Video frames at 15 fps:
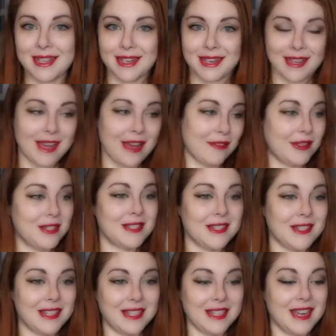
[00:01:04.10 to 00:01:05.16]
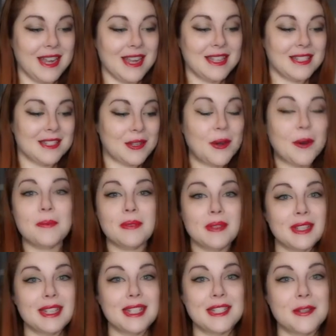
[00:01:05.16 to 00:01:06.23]
and I haven't done it. So
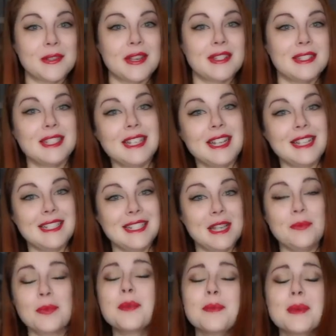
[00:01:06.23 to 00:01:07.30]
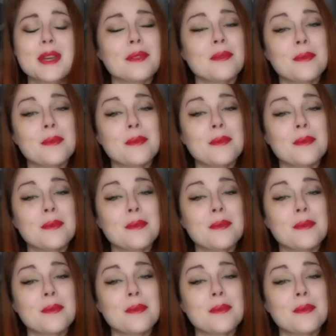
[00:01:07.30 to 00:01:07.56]
hopefully 2018 will be